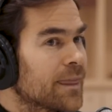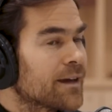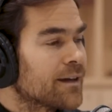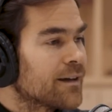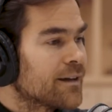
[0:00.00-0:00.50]

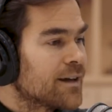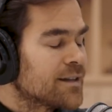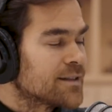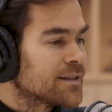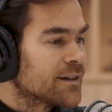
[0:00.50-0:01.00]

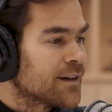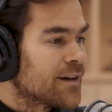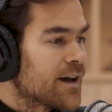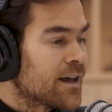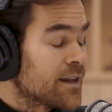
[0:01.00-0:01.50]

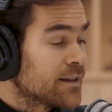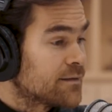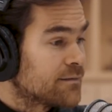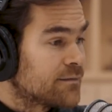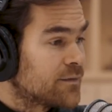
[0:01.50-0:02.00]
And
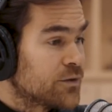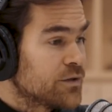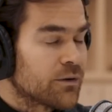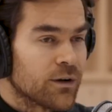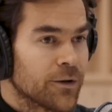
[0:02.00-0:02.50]
those
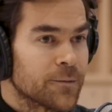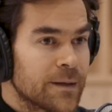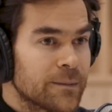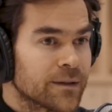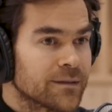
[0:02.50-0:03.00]
are a lot of
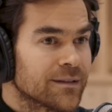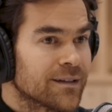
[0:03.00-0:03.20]
people.